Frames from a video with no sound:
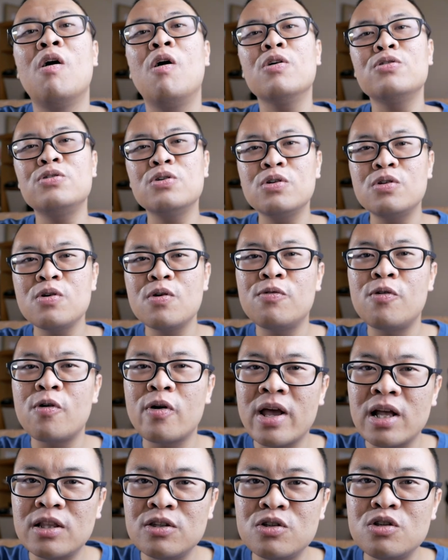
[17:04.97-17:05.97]
Also, don't
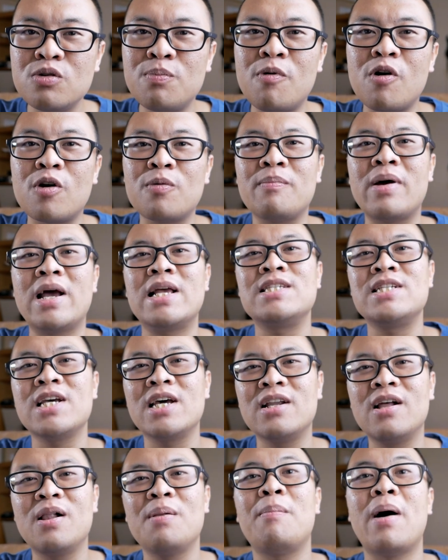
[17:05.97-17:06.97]
forget to support my
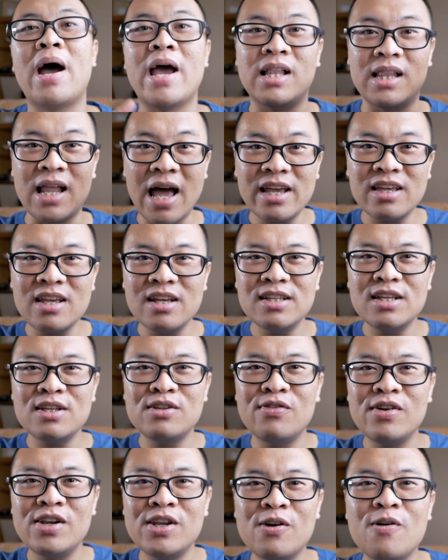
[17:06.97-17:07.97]
channel by liking
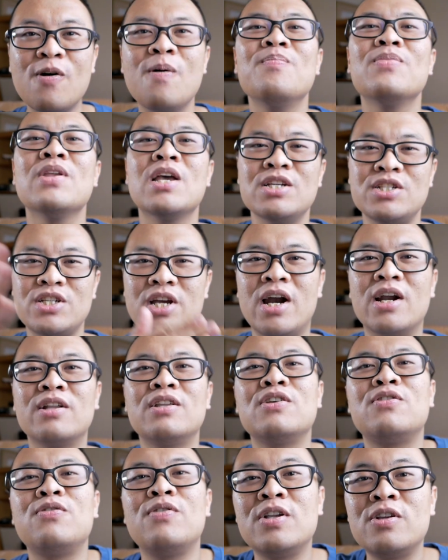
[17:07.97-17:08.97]
this video,
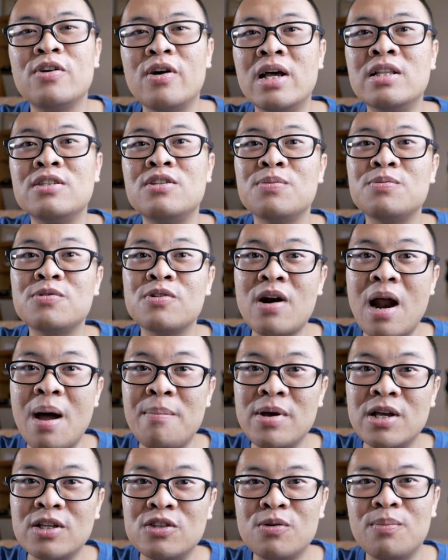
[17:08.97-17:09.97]
sharing this video and
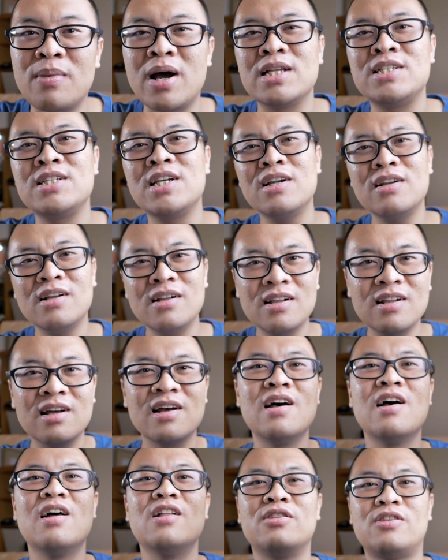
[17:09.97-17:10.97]
subscribing to my channel
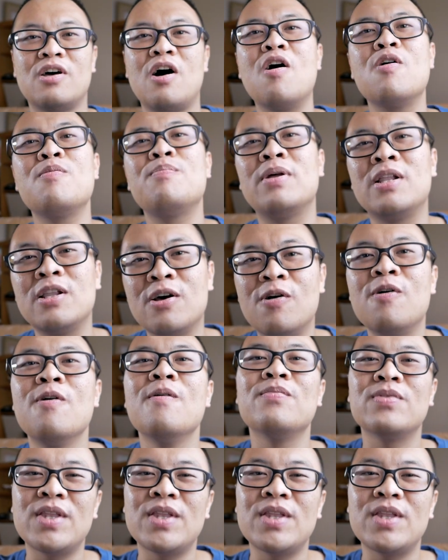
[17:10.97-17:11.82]
down below.